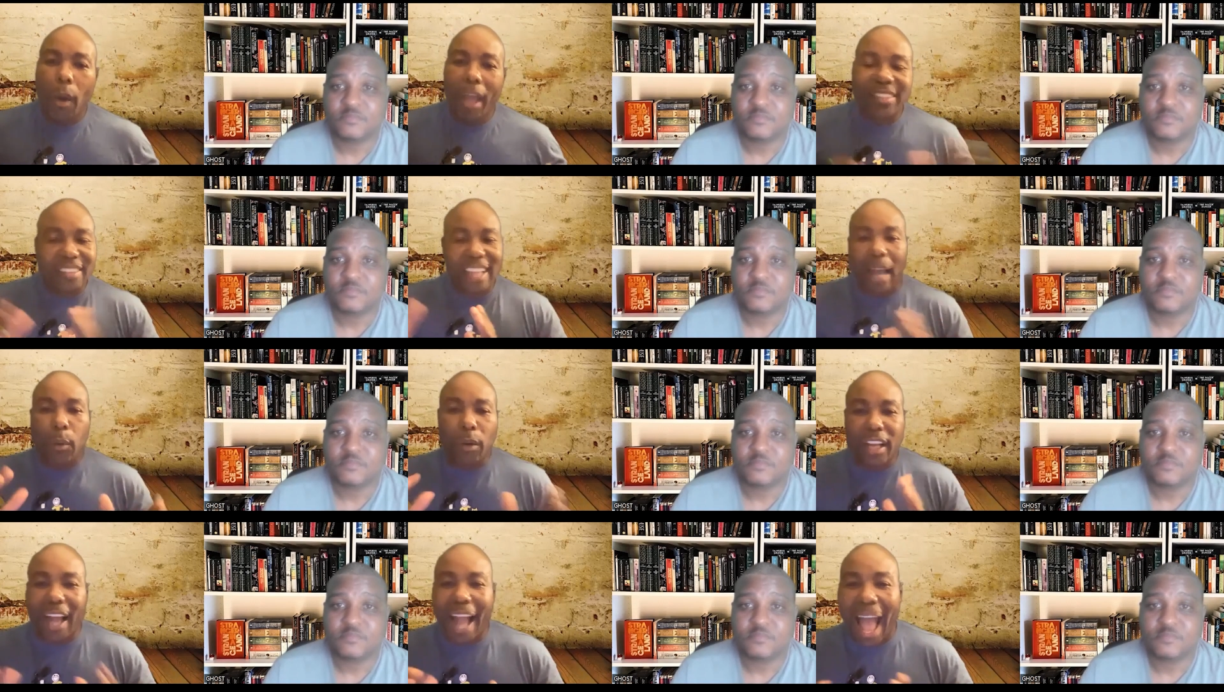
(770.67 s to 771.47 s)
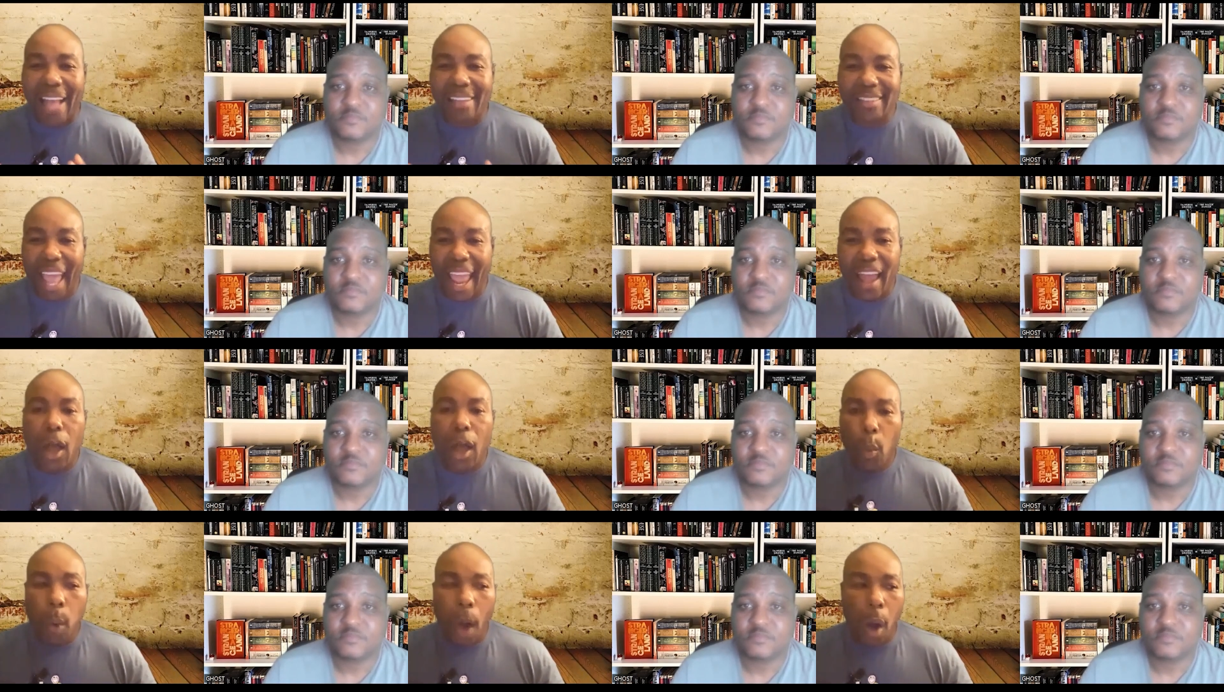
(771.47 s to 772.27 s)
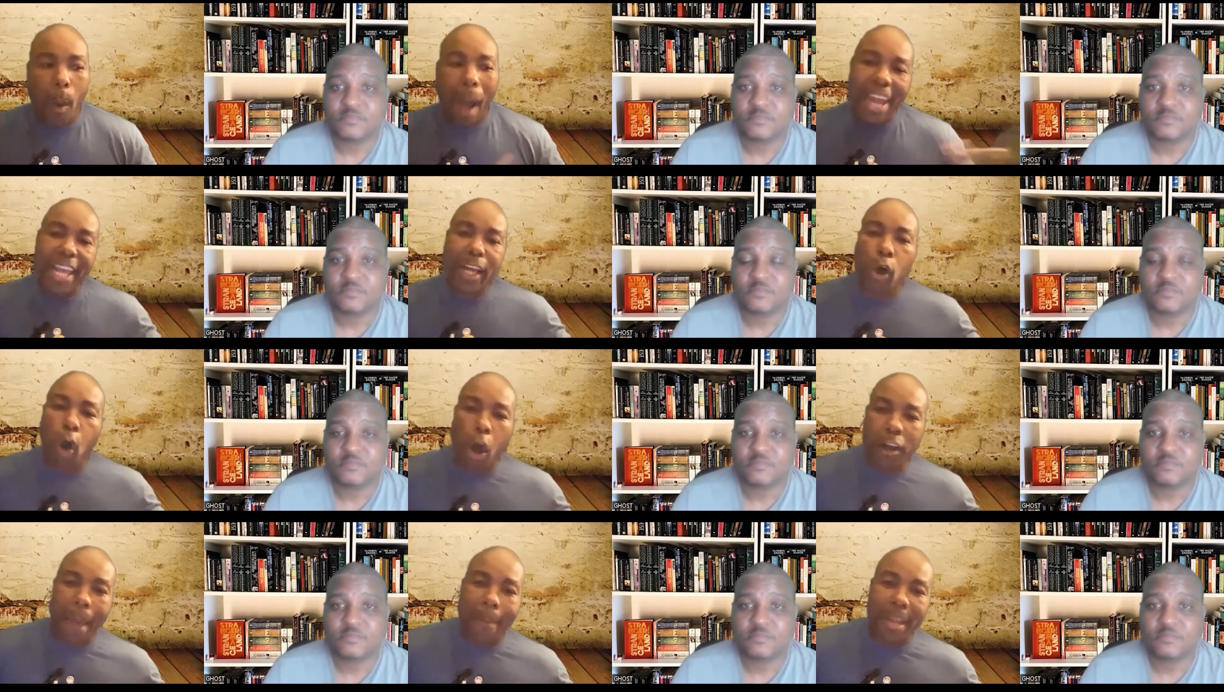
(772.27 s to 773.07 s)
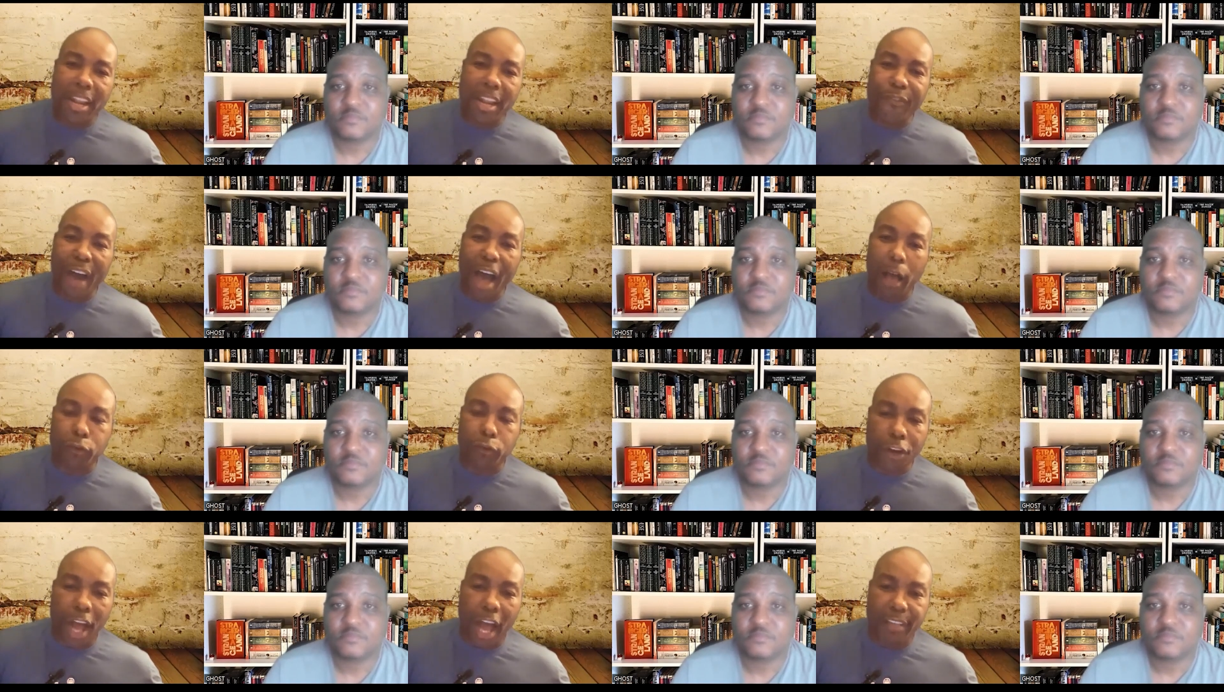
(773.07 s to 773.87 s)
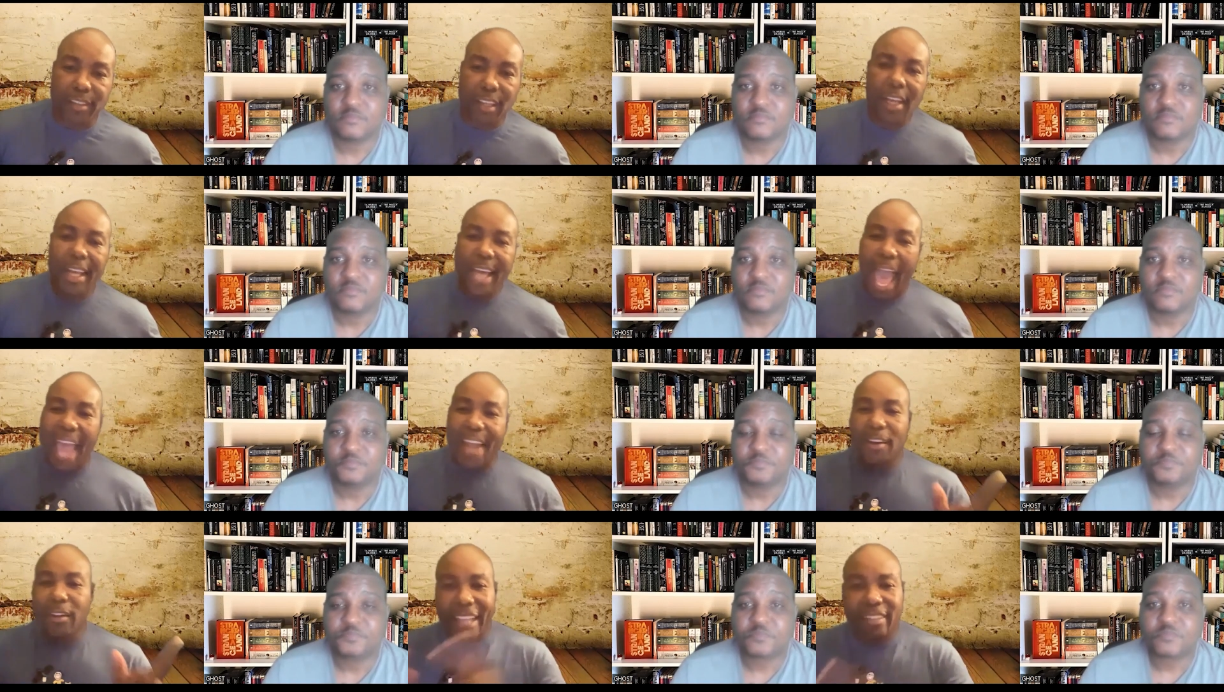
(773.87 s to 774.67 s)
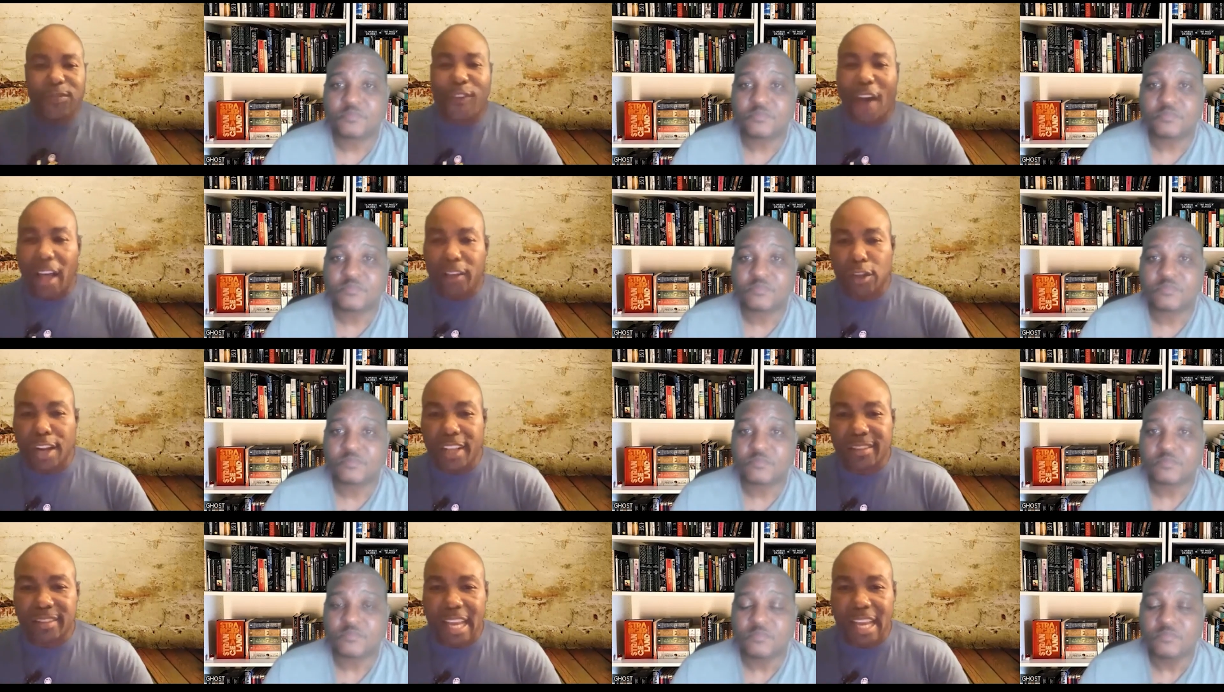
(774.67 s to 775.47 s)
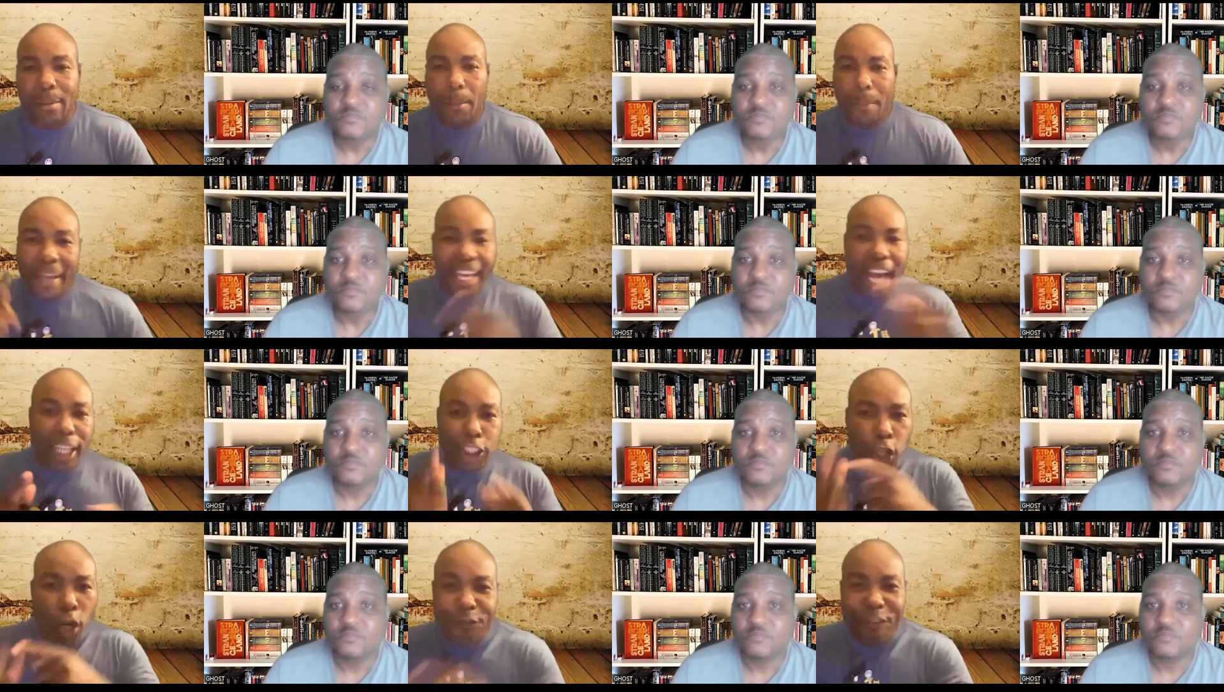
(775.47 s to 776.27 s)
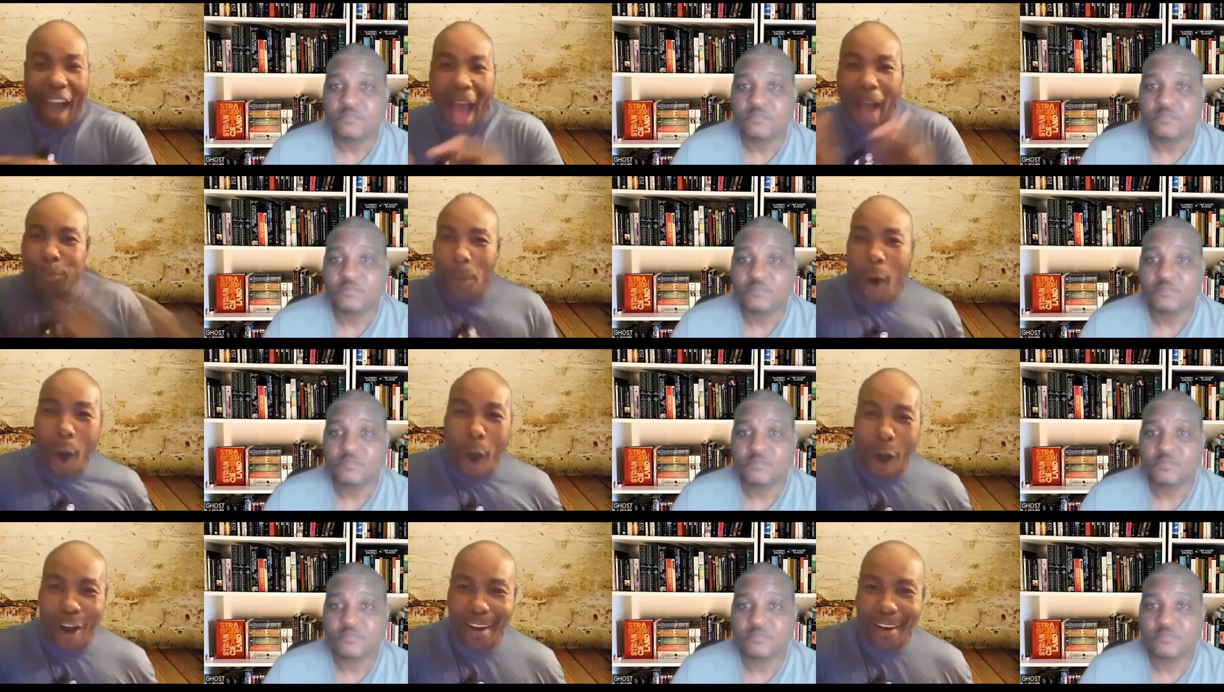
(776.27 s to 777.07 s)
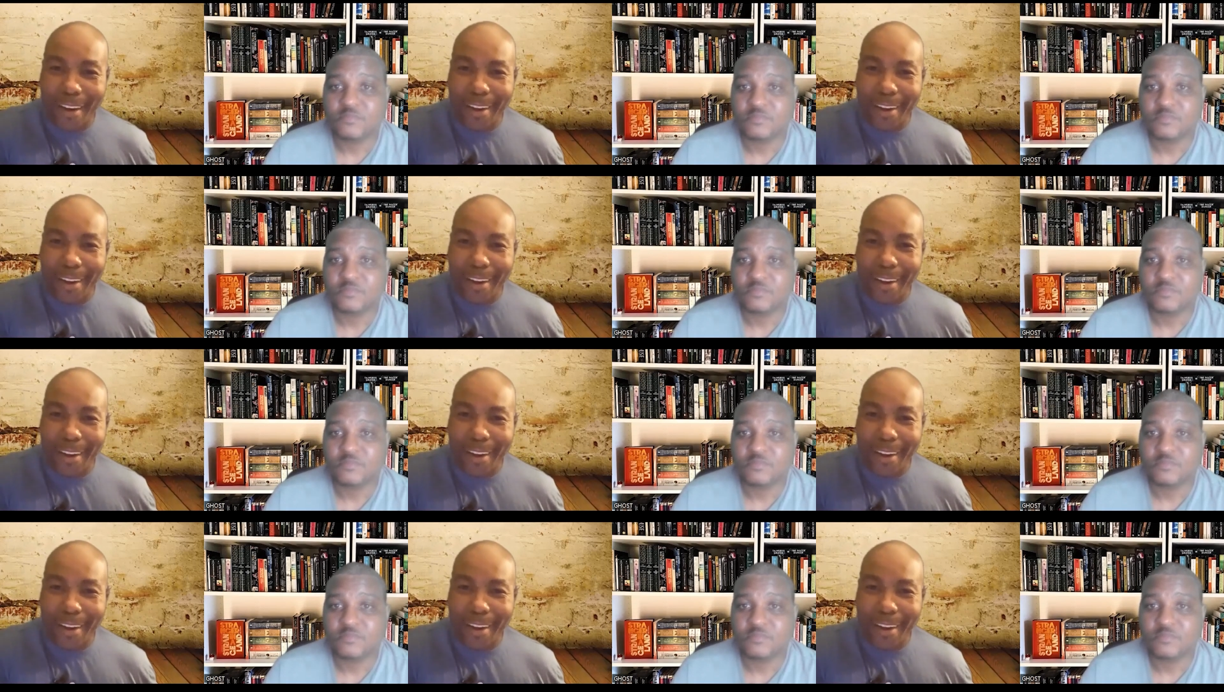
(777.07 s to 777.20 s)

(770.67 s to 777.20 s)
Speaker 1: it's like when the guys say, well, why they call that many fouls on us and less fouls on this team? Because you fouled more.